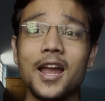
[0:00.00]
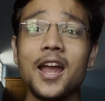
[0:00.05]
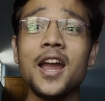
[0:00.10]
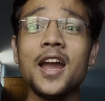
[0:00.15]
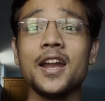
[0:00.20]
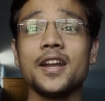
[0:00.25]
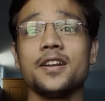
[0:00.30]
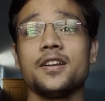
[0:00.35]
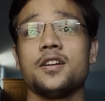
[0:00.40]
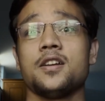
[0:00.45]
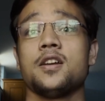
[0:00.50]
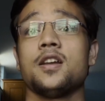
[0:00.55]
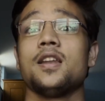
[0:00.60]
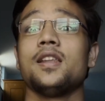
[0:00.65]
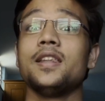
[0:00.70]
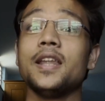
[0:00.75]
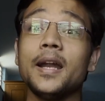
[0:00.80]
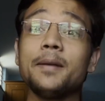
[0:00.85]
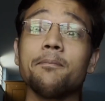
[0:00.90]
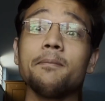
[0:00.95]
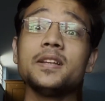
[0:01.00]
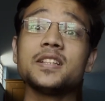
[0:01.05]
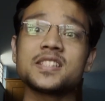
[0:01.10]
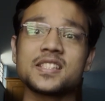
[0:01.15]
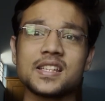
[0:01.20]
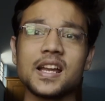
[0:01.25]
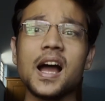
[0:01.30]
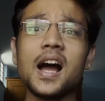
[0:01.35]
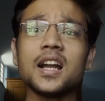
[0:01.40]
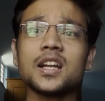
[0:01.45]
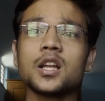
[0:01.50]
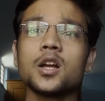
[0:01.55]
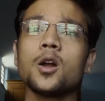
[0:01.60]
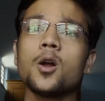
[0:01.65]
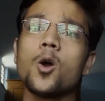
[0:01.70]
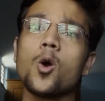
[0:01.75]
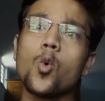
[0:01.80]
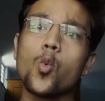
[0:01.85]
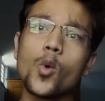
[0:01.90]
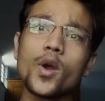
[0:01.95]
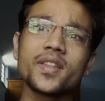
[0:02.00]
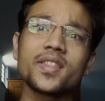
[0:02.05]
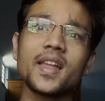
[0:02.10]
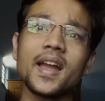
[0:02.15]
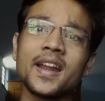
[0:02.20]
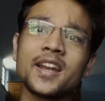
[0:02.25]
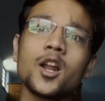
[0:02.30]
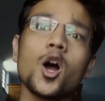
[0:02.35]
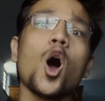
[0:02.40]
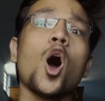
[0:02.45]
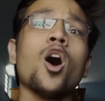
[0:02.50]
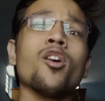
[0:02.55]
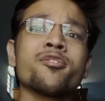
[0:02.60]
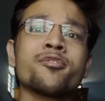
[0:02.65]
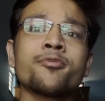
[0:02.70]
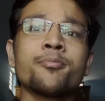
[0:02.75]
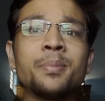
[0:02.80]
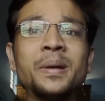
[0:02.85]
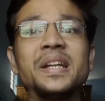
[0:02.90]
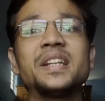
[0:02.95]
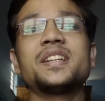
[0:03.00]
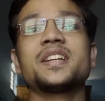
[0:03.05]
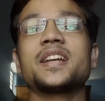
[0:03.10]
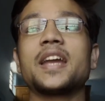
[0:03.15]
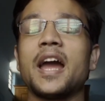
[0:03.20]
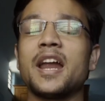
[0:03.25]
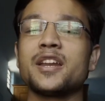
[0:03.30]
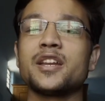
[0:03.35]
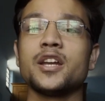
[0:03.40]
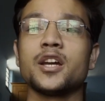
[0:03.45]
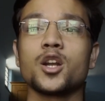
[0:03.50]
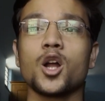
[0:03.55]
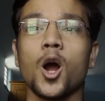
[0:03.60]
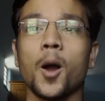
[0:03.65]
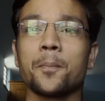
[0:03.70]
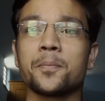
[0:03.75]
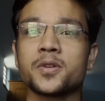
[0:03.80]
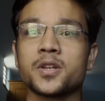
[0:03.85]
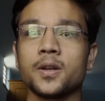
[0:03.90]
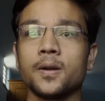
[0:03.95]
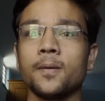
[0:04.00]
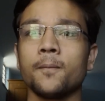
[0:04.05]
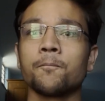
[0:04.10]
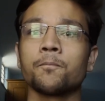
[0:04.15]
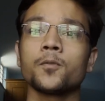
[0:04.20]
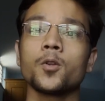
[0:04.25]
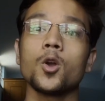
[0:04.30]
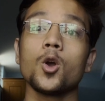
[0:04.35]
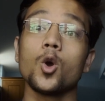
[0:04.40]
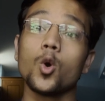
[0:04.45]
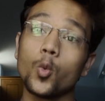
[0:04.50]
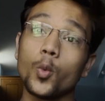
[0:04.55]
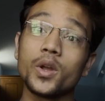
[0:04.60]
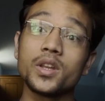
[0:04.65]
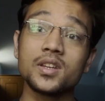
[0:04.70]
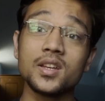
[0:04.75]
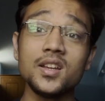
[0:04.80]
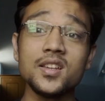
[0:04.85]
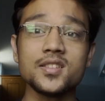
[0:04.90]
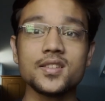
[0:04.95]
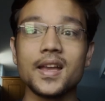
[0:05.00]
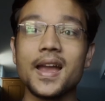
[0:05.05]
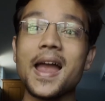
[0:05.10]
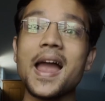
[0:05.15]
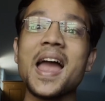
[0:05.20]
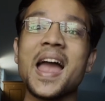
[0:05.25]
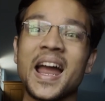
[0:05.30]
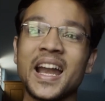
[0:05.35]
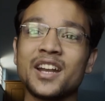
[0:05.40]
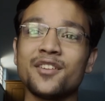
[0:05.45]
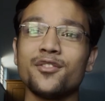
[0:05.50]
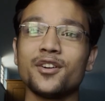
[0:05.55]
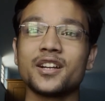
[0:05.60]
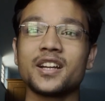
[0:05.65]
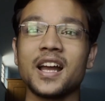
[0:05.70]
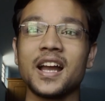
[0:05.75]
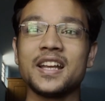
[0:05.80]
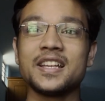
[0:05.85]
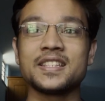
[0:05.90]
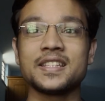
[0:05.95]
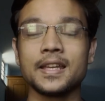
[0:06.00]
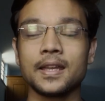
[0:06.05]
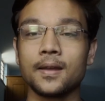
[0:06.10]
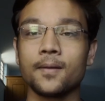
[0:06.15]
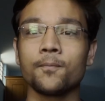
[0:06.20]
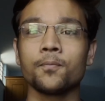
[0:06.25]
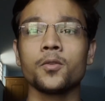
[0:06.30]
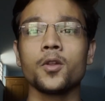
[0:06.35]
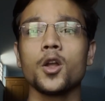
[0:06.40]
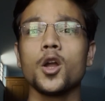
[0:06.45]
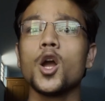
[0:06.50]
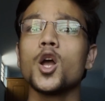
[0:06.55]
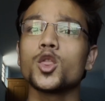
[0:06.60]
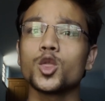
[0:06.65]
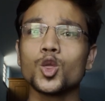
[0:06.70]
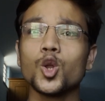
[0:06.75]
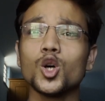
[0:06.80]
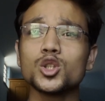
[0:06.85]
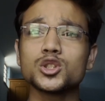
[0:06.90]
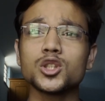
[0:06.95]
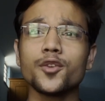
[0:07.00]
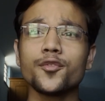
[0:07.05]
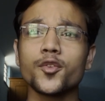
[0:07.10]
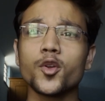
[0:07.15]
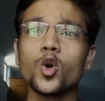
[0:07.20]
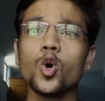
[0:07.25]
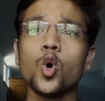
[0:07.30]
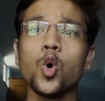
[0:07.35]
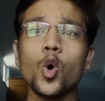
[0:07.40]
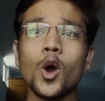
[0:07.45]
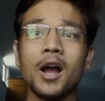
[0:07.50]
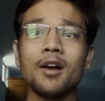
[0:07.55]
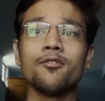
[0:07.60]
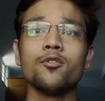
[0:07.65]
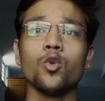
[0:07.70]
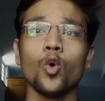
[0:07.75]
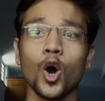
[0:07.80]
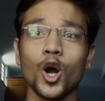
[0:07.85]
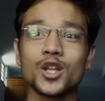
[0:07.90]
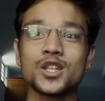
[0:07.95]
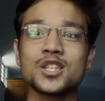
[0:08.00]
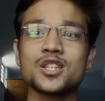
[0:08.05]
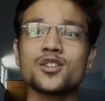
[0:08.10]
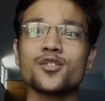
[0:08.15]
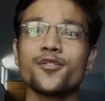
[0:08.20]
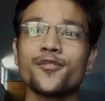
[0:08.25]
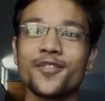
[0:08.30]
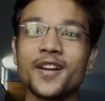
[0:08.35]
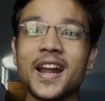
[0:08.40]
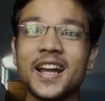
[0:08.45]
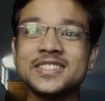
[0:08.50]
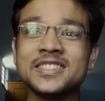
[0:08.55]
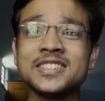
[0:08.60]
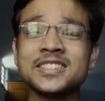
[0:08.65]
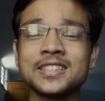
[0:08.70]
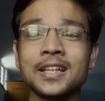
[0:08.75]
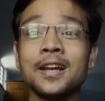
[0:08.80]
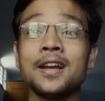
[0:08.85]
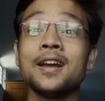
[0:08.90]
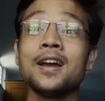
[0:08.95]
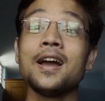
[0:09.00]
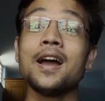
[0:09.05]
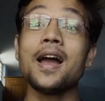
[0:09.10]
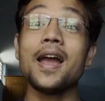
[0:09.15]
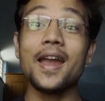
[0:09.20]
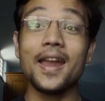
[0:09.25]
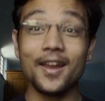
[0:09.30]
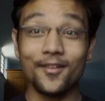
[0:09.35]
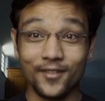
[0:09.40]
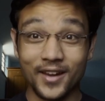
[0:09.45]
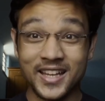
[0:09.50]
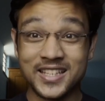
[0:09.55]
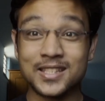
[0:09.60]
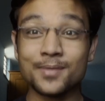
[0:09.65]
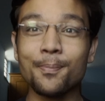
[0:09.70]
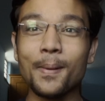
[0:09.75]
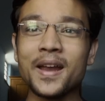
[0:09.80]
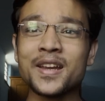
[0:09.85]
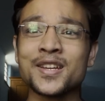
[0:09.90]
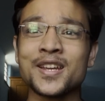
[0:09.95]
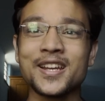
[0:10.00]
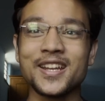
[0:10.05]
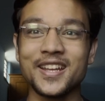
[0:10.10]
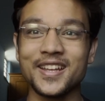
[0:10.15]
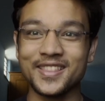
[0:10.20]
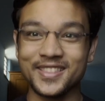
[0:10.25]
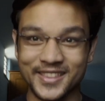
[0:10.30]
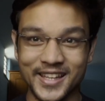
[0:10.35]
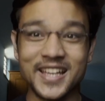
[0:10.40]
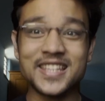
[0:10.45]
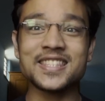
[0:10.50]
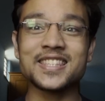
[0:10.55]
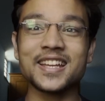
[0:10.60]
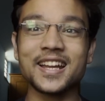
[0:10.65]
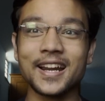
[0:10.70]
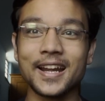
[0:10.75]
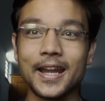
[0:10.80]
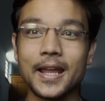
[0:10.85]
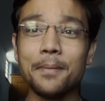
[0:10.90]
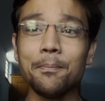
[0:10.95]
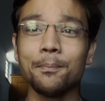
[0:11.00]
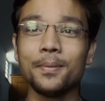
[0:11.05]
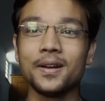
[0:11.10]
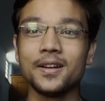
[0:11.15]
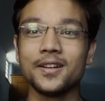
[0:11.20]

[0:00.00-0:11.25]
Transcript: And let me start with an offbeat career option which is advertising. Those of you who have watched Friends, especially this clip.